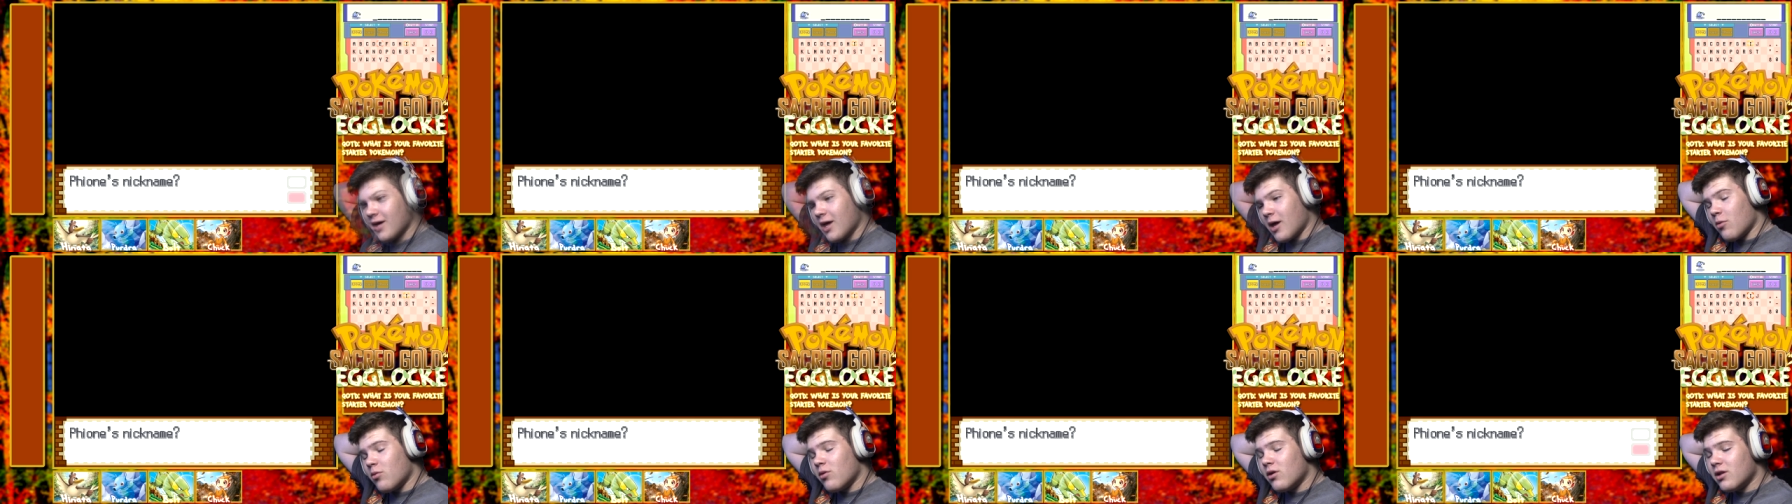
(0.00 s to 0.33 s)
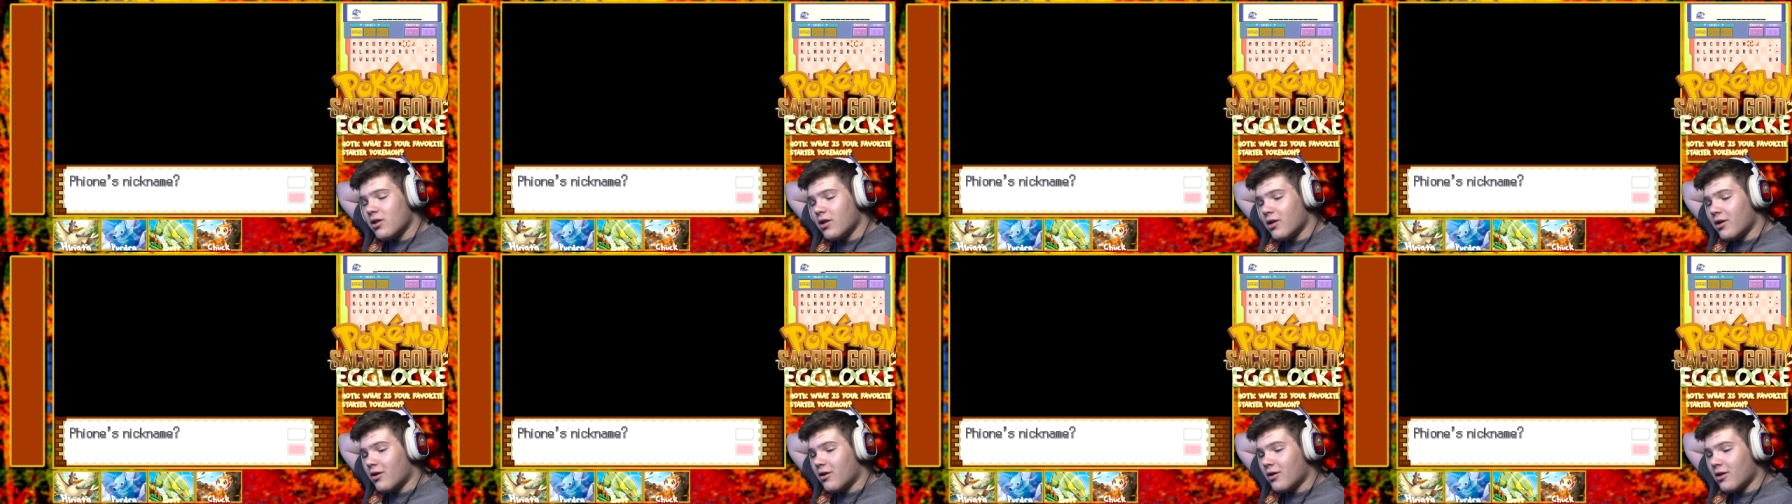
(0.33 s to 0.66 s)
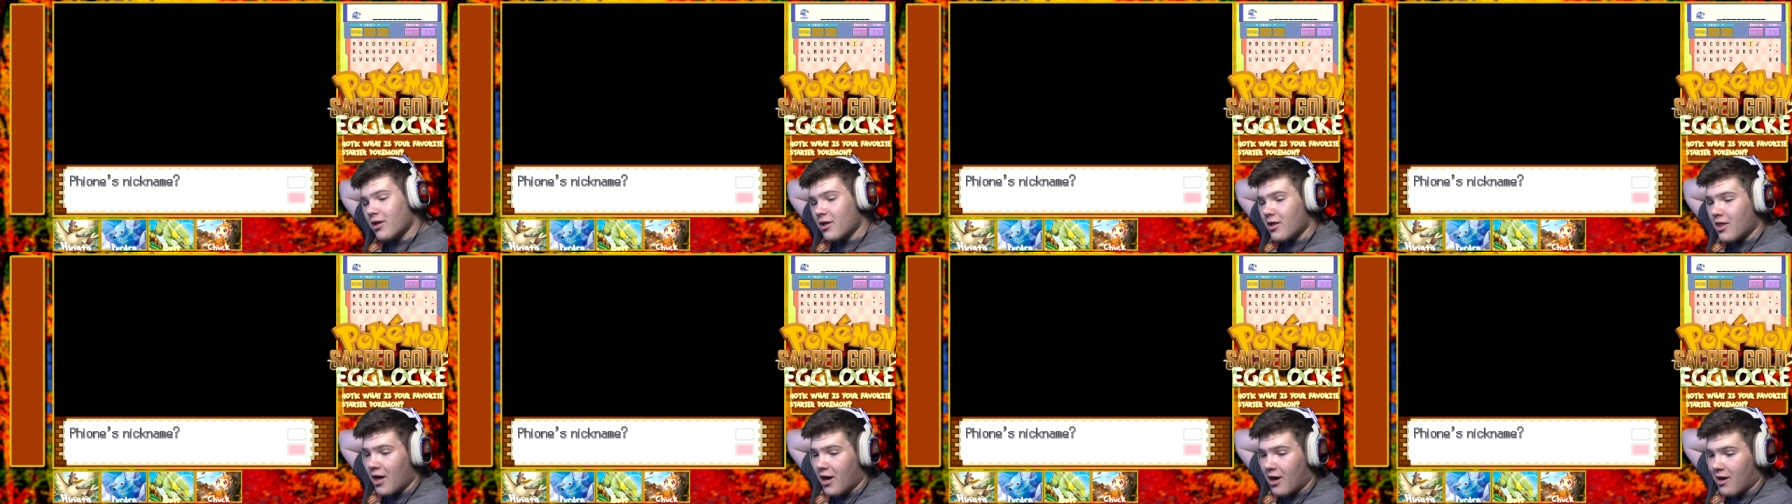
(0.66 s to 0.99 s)
It would have
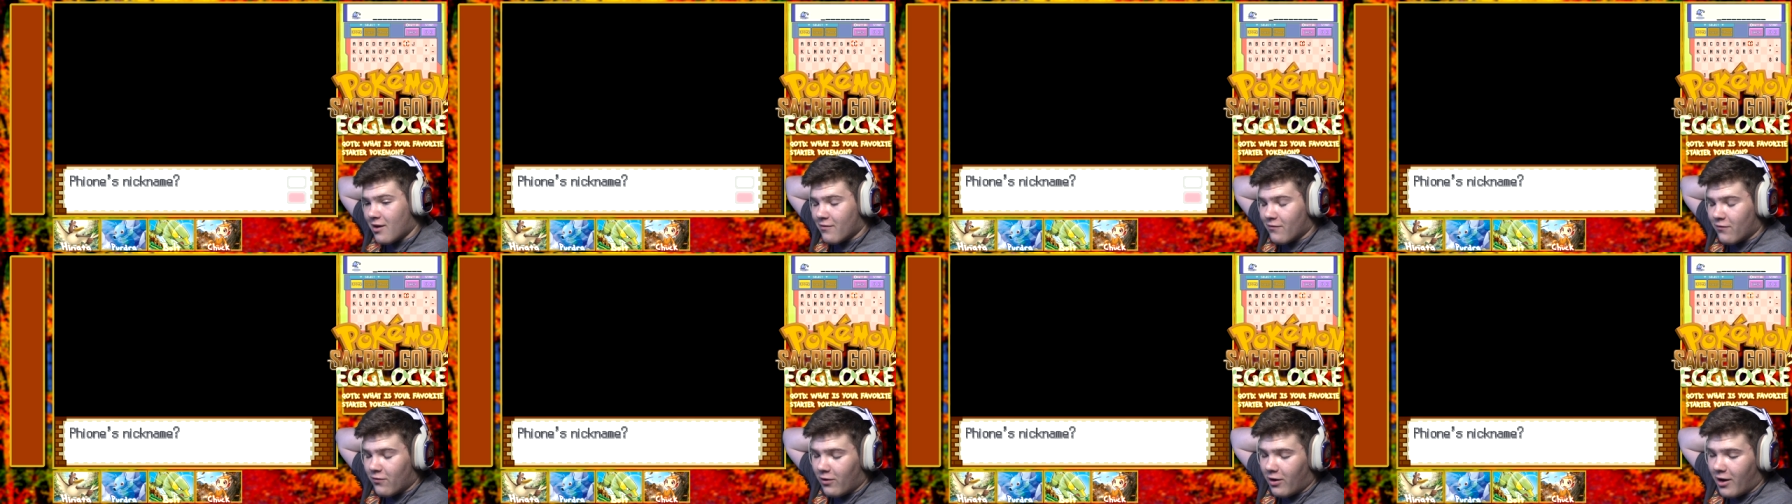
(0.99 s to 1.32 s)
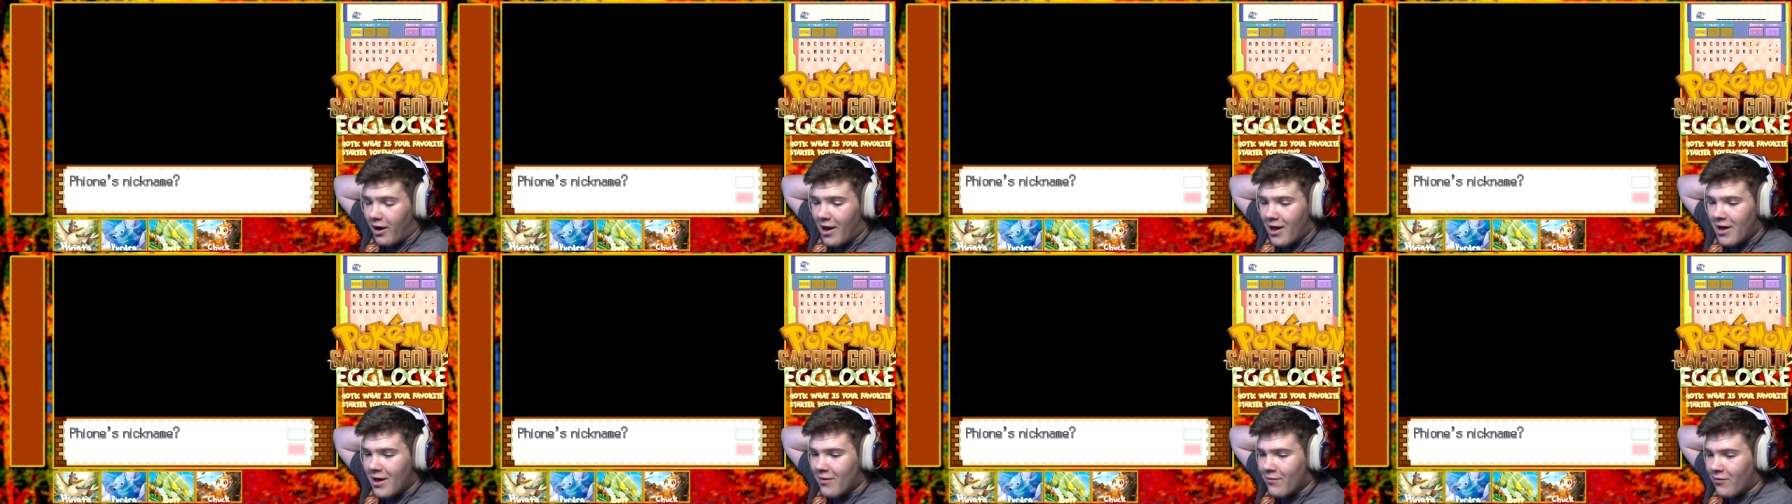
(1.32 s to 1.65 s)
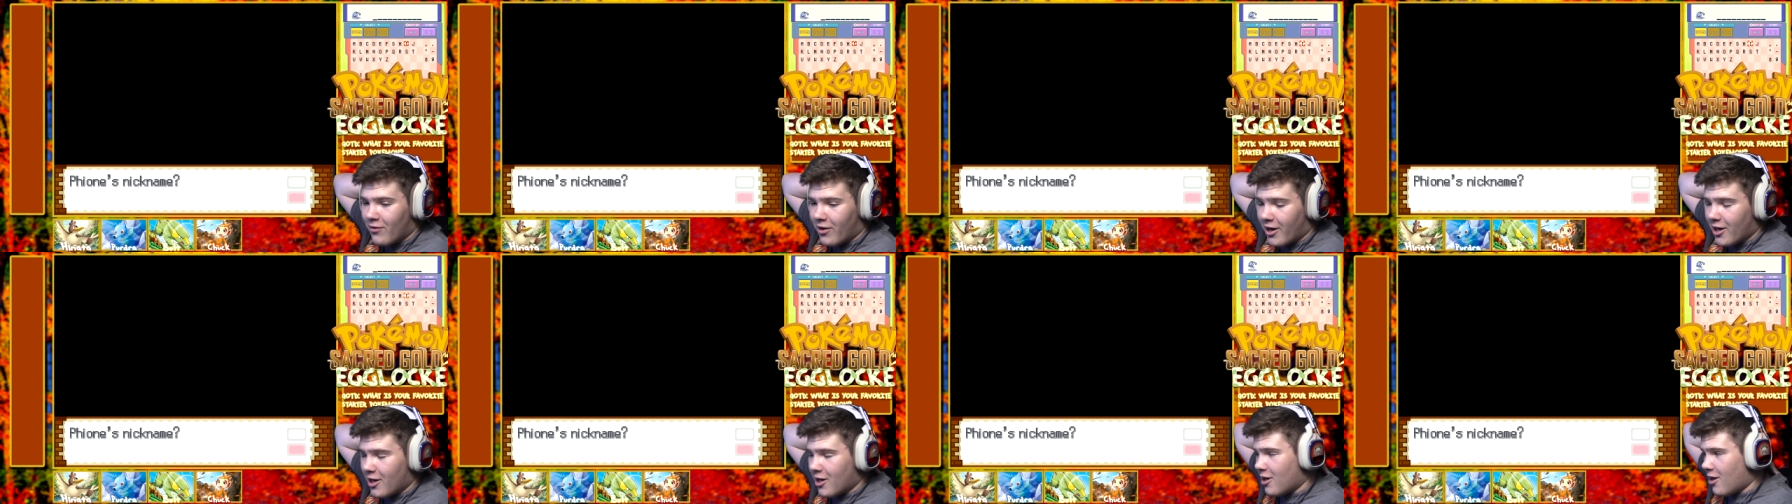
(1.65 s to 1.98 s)
literally taken
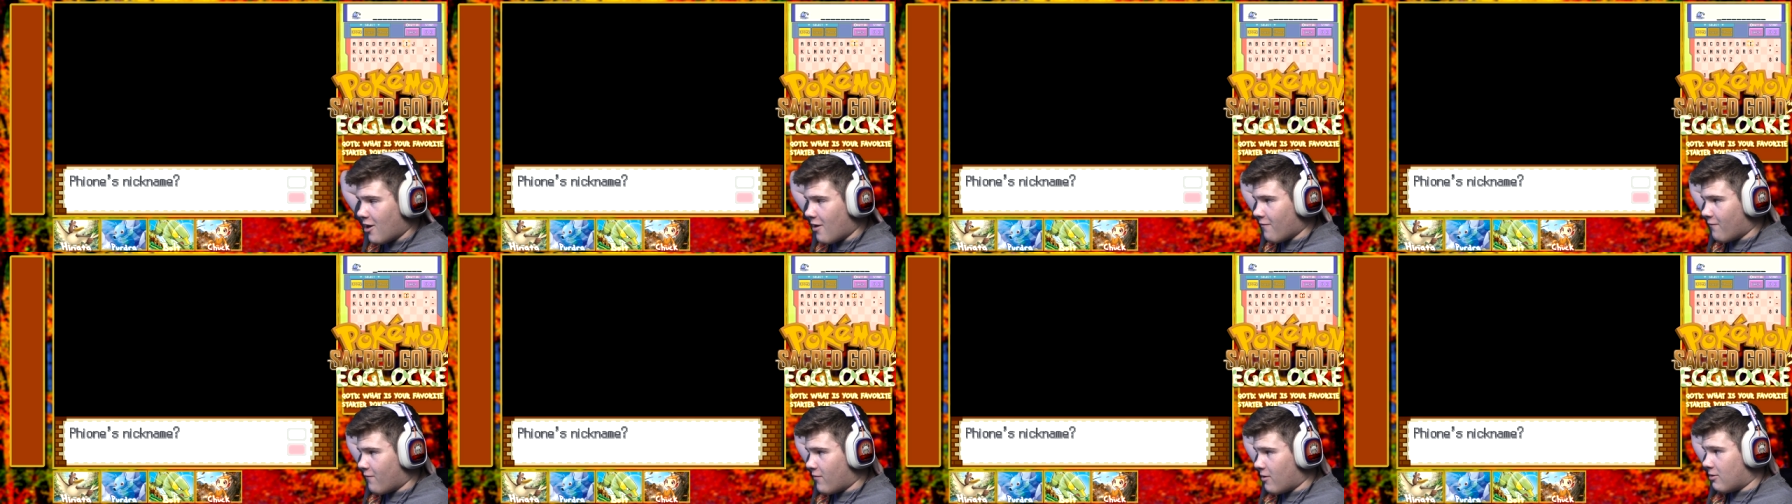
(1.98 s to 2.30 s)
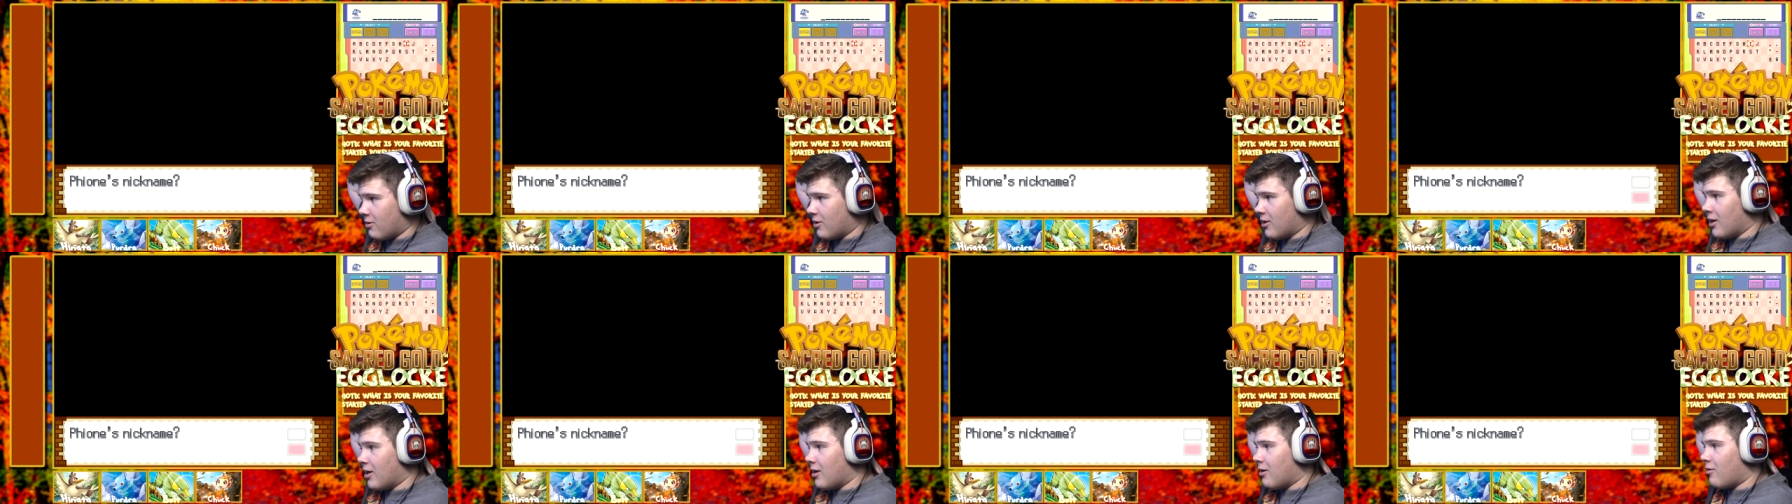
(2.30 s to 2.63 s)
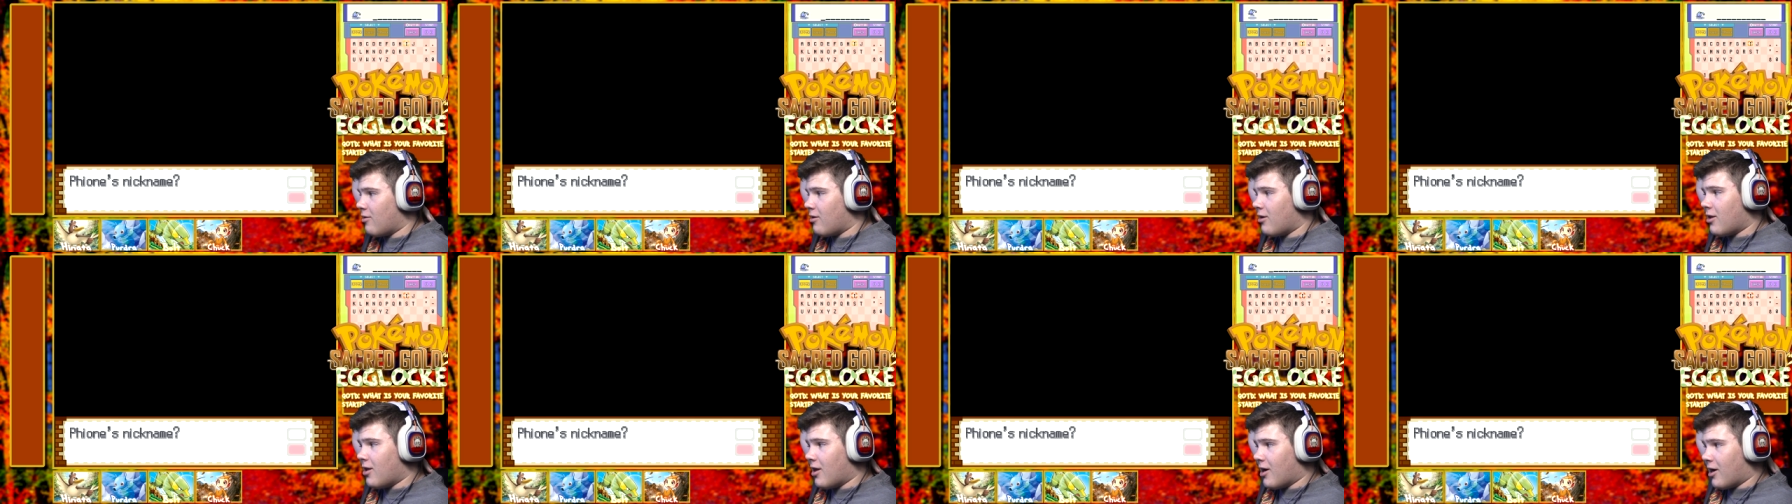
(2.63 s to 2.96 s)
forever had I not found that,
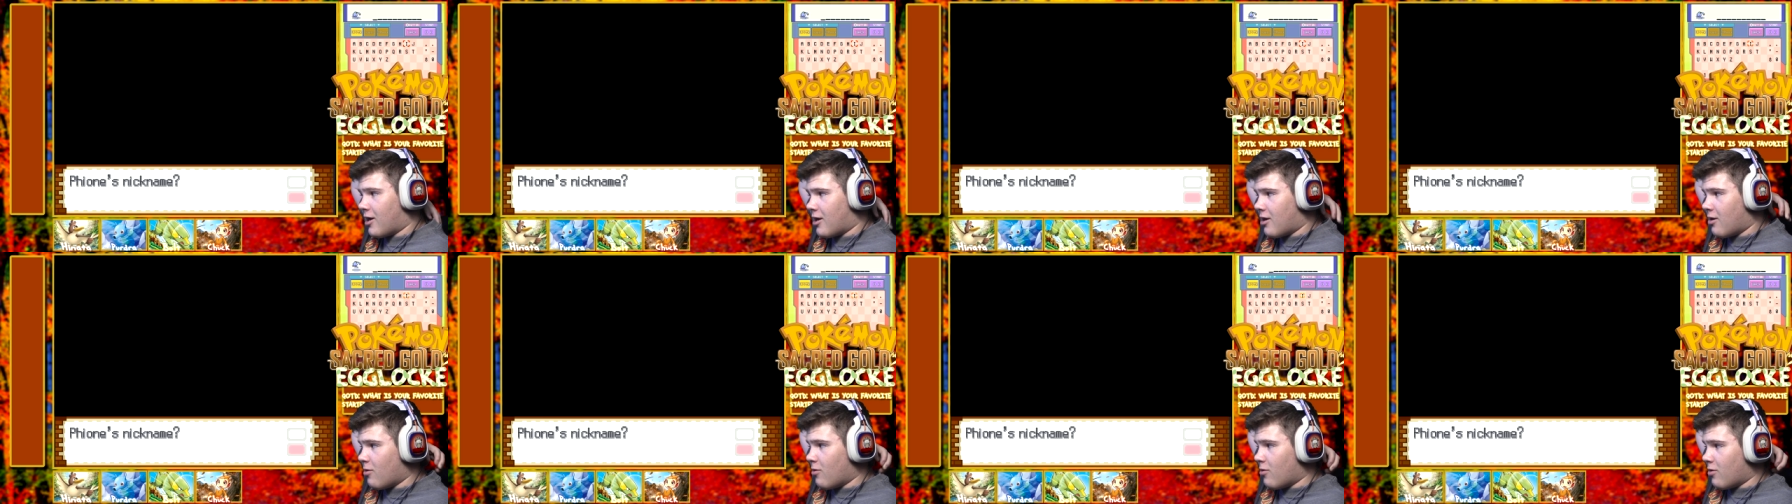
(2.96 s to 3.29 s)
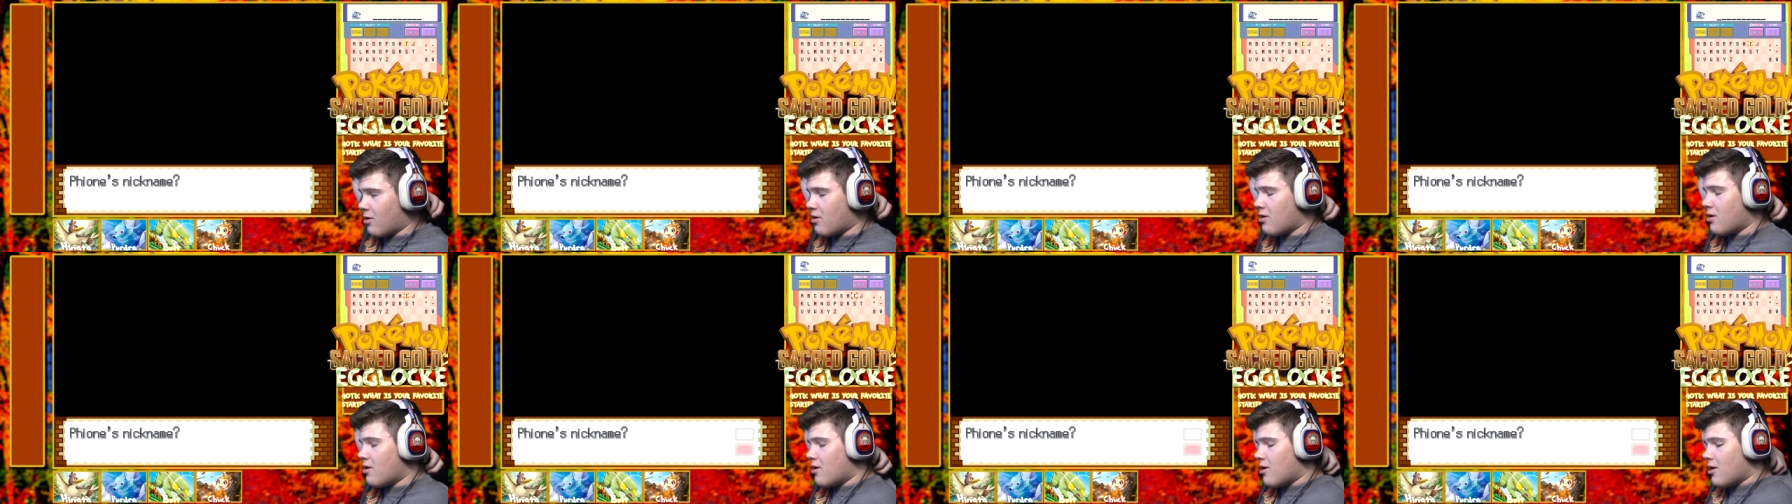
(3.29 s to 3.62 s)
that code.